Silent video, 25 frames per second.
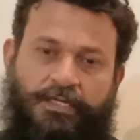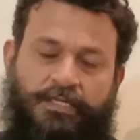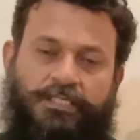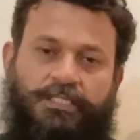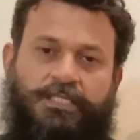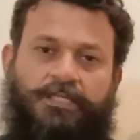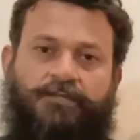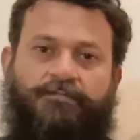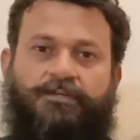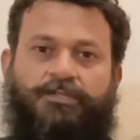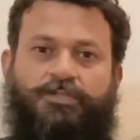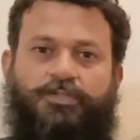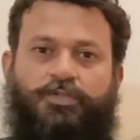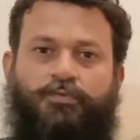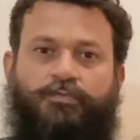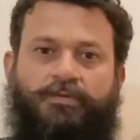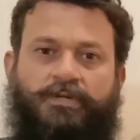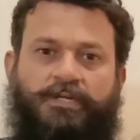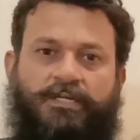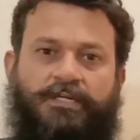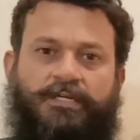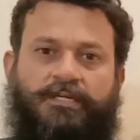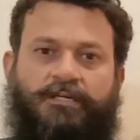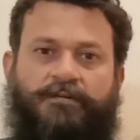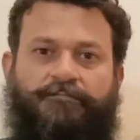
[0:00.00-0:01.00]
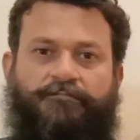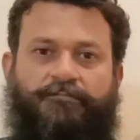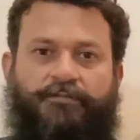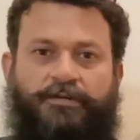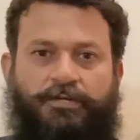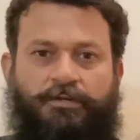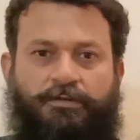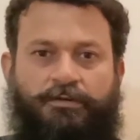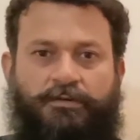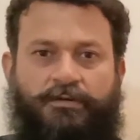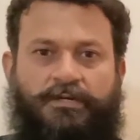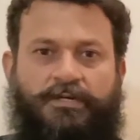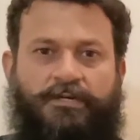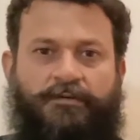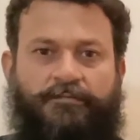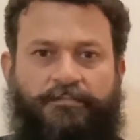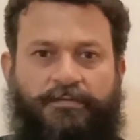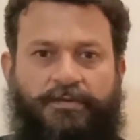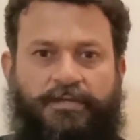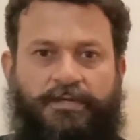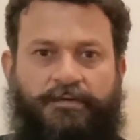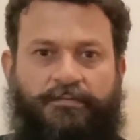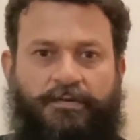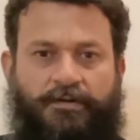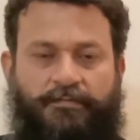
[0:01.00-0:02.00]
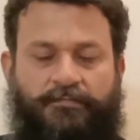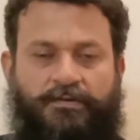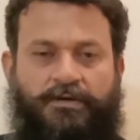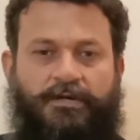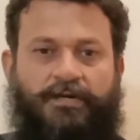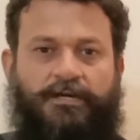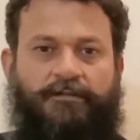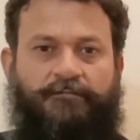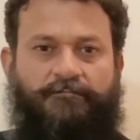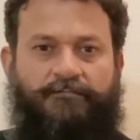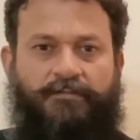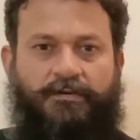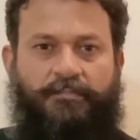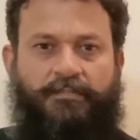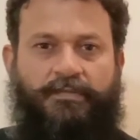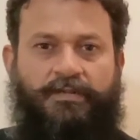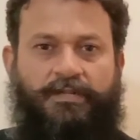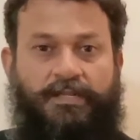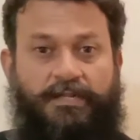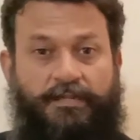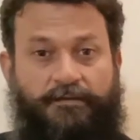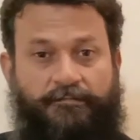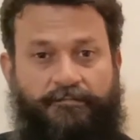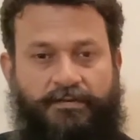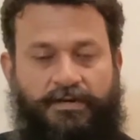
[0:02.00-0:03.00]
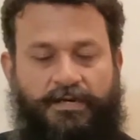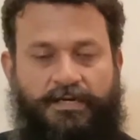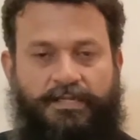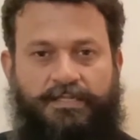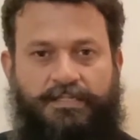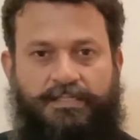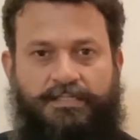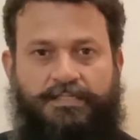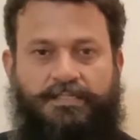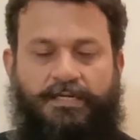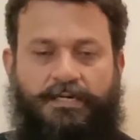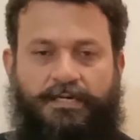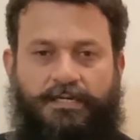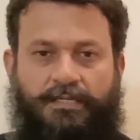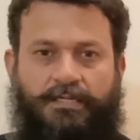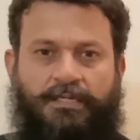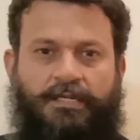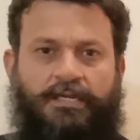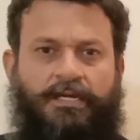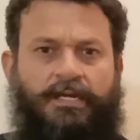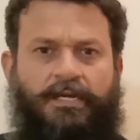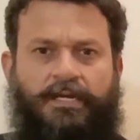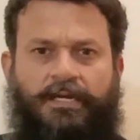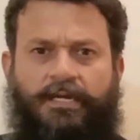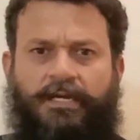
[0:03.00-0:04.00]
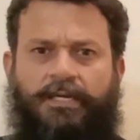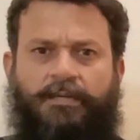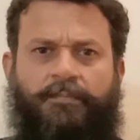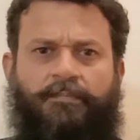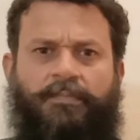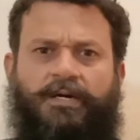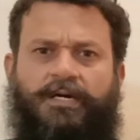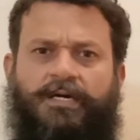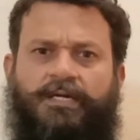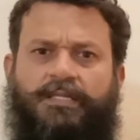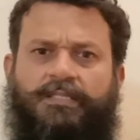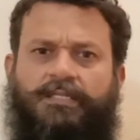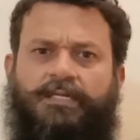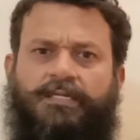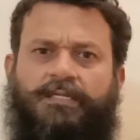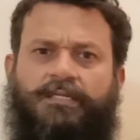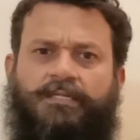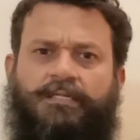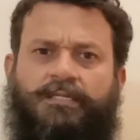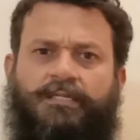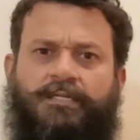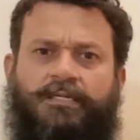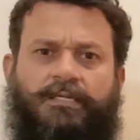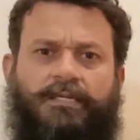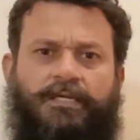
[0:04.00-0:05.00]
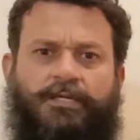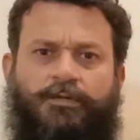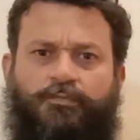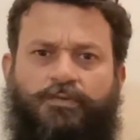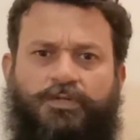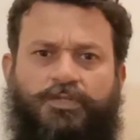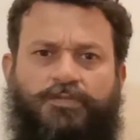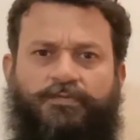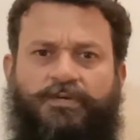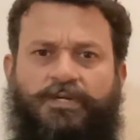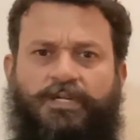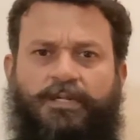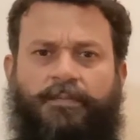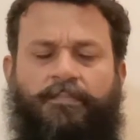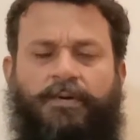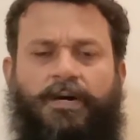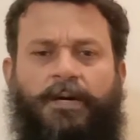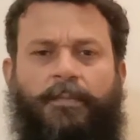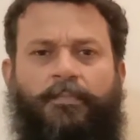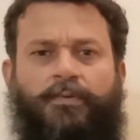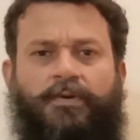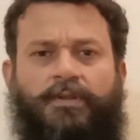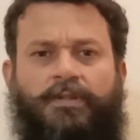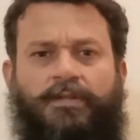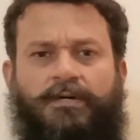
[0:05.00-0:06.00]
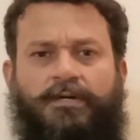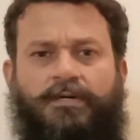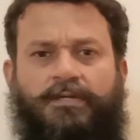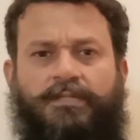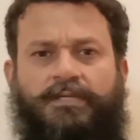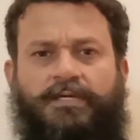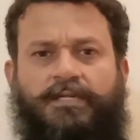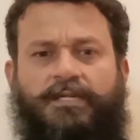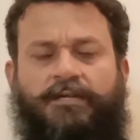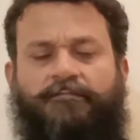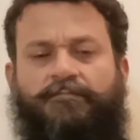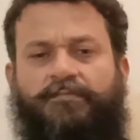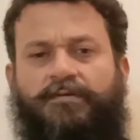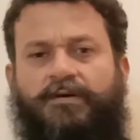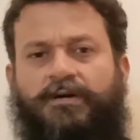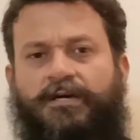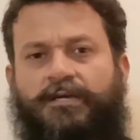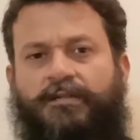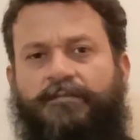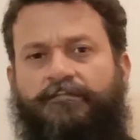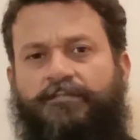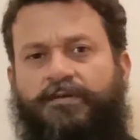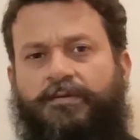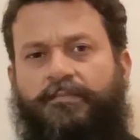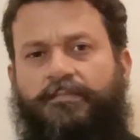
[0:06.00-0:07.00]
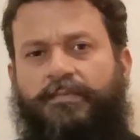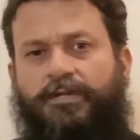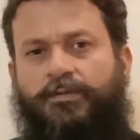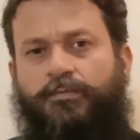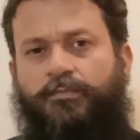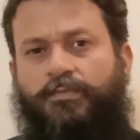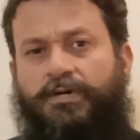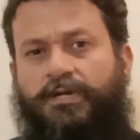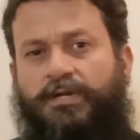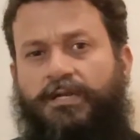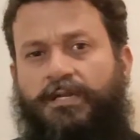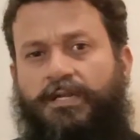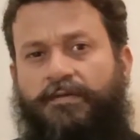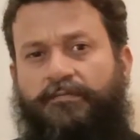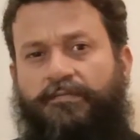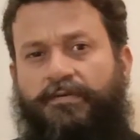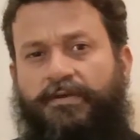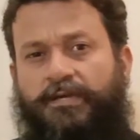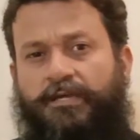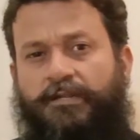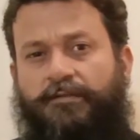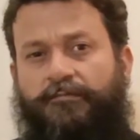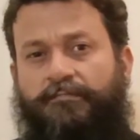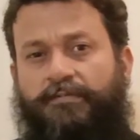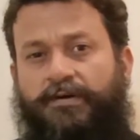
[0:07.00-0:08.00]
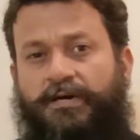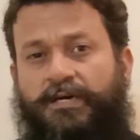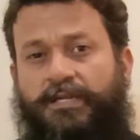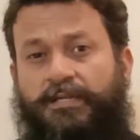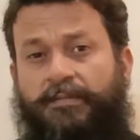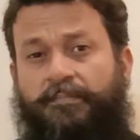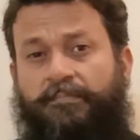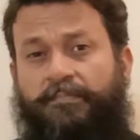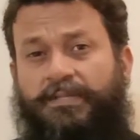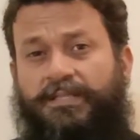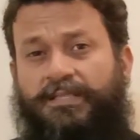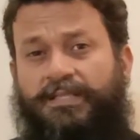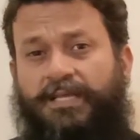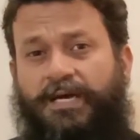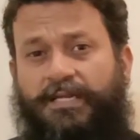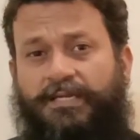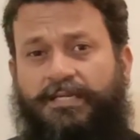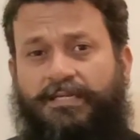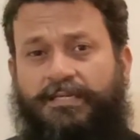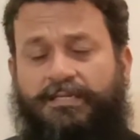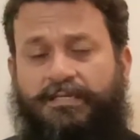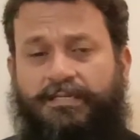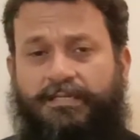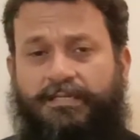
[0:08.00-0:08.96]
She was doing a videography of Afghan women in Afghanistan, and by then it was very popular that Afghan women were living in very pathetic